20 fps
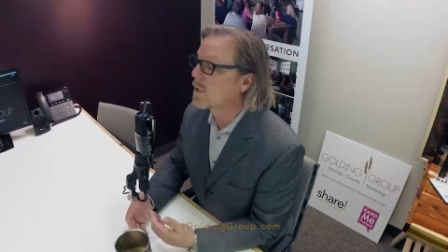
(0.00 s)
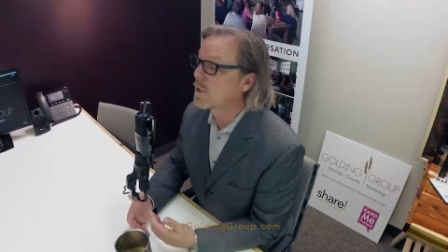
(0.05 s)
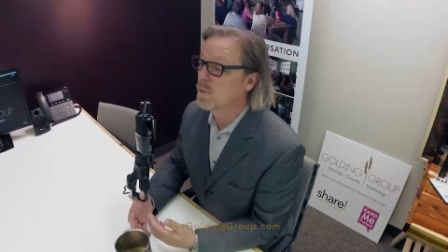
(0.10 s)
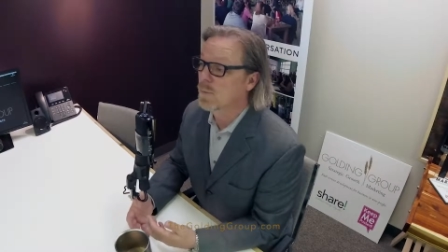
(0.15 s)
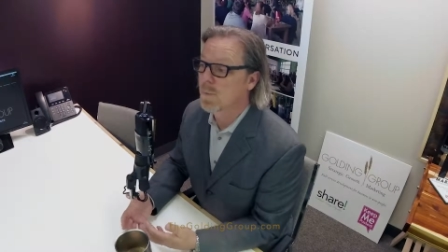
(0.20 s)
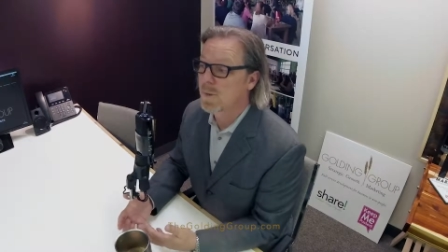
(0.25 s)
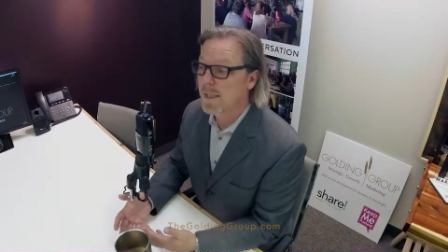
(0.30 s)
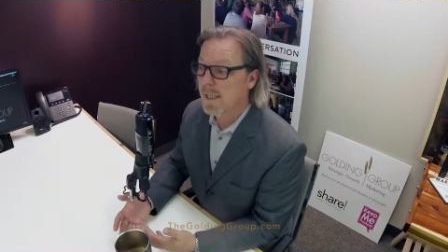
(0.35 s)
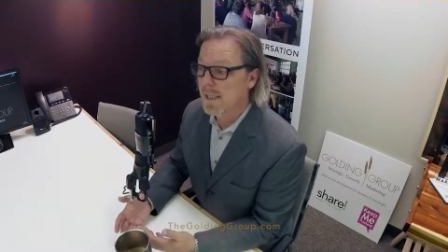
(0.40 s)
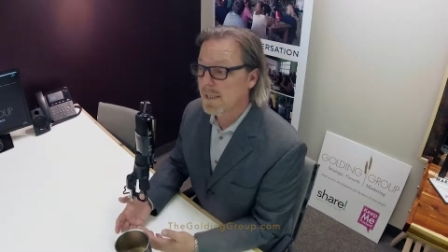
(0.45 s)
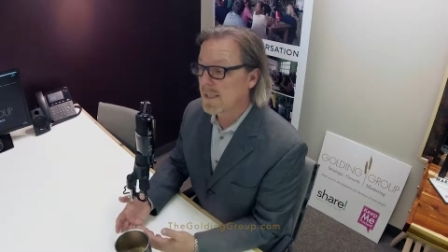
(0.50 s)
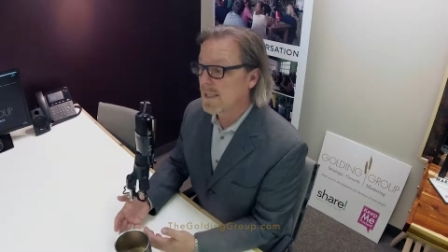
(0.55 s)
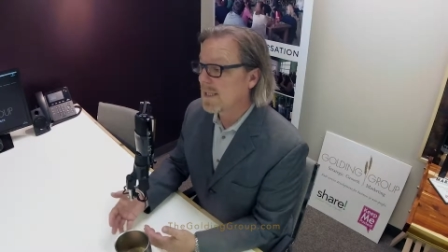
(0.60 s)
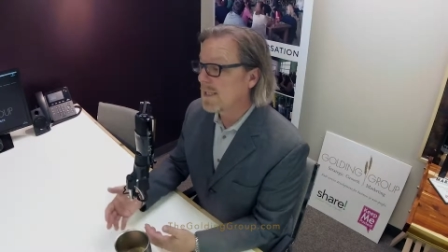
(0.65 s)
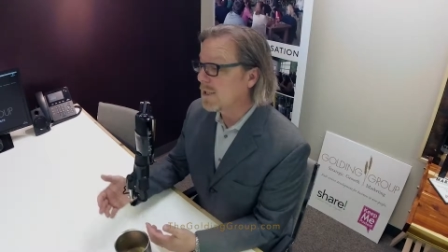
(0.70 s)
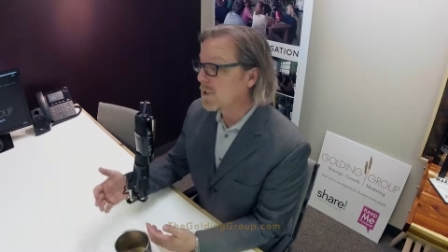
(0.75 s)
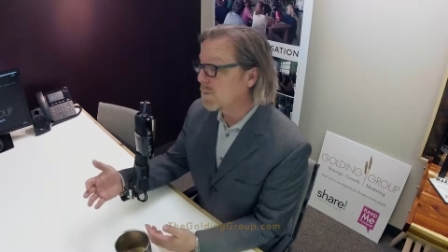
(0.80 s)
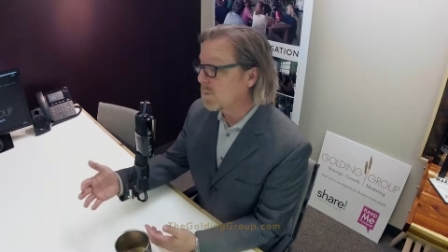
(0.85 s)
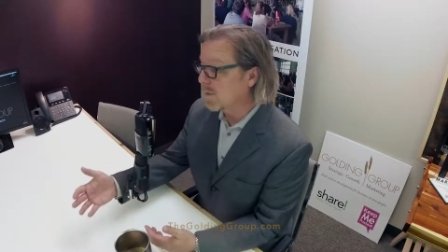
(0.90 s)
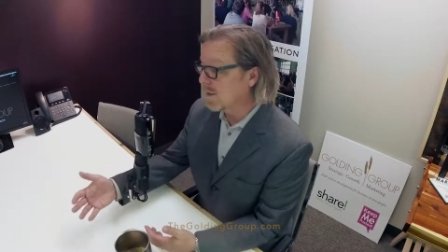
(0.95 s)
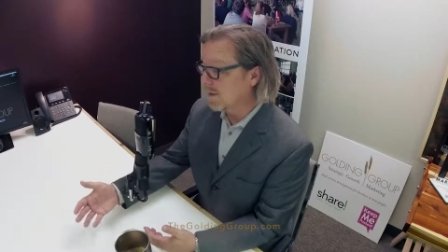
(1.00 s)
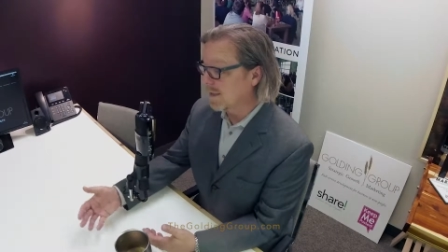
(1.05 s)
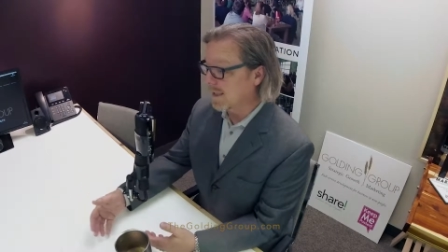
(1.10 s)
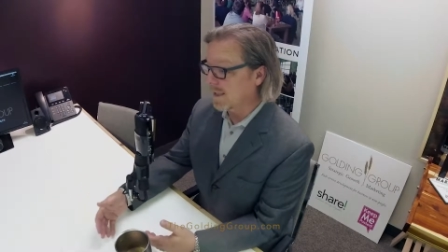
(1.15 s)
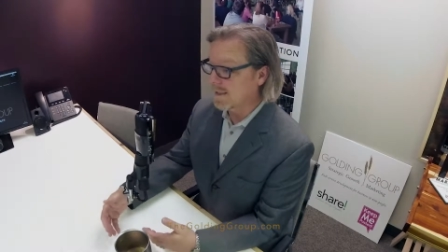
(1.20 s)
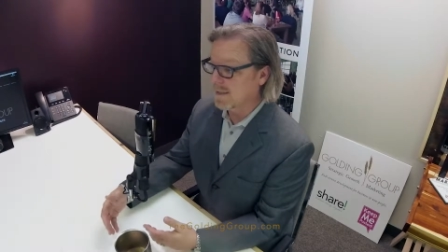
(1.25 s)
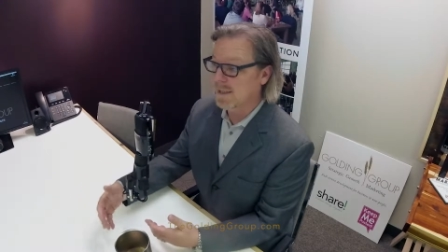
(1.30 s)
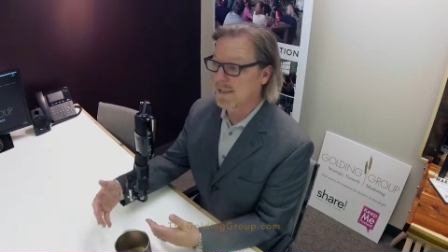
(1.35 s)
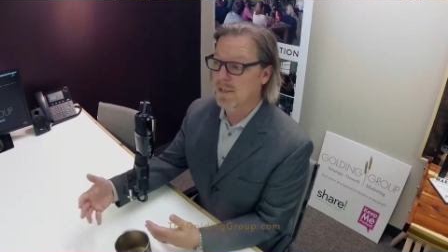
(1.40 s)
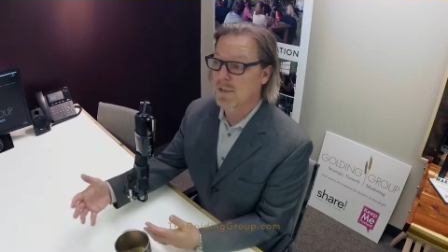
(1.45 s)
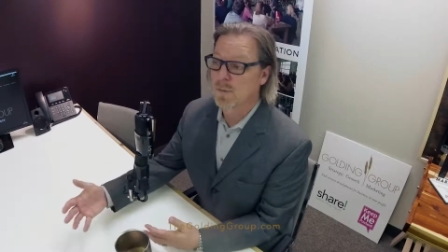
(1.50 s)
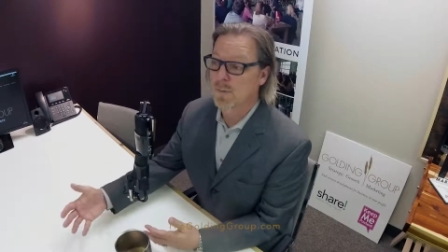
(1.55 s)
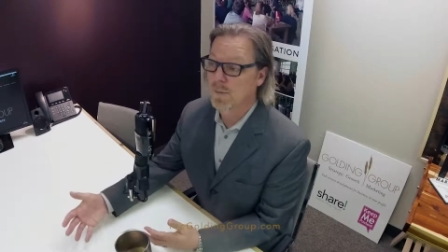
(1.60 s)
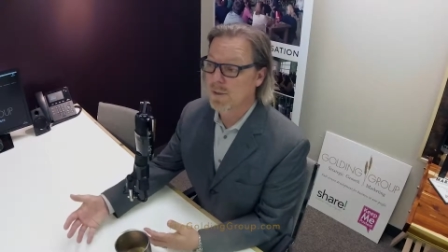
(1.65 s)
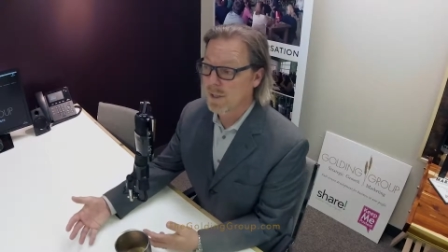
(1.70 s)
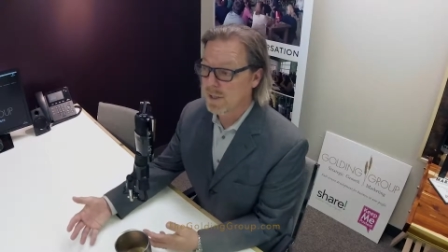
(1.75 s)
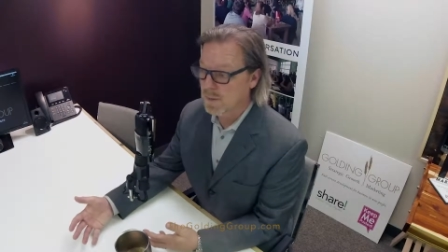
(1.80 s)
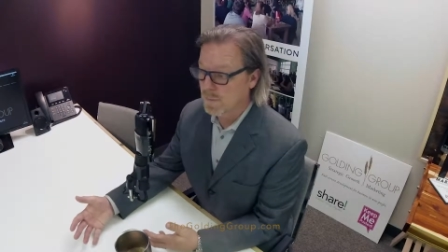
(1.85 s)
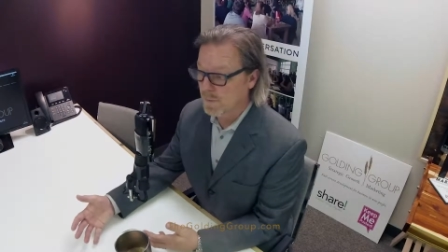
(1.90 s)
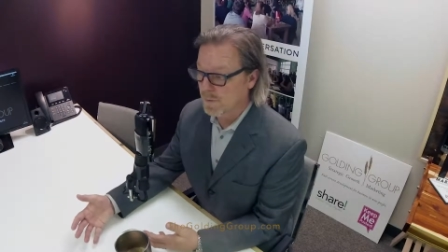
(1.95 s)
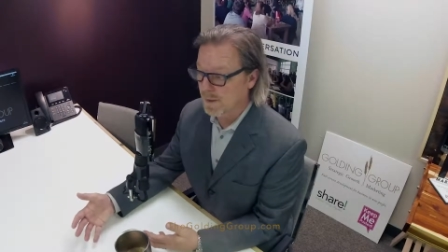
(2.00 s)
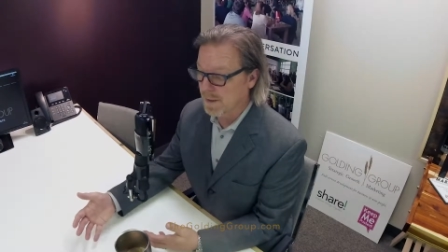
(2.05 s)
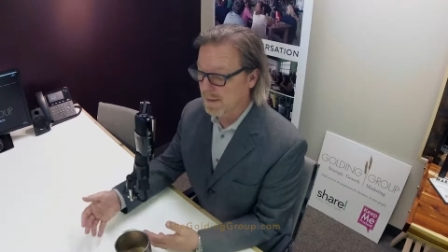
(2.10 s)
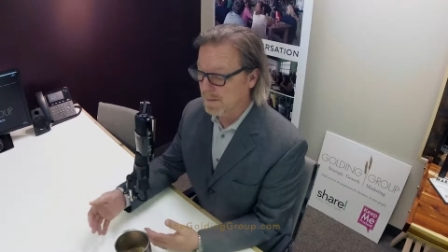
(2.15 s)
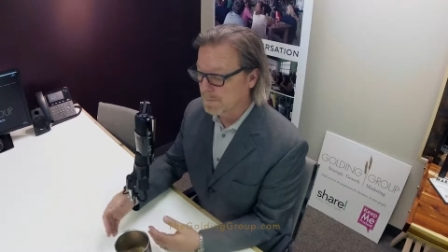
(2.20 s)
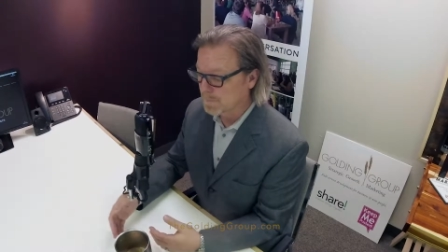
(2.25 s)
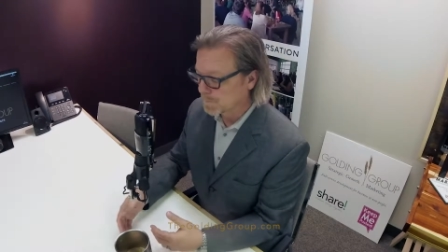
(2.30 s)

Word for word: 2018, 2019, 2020,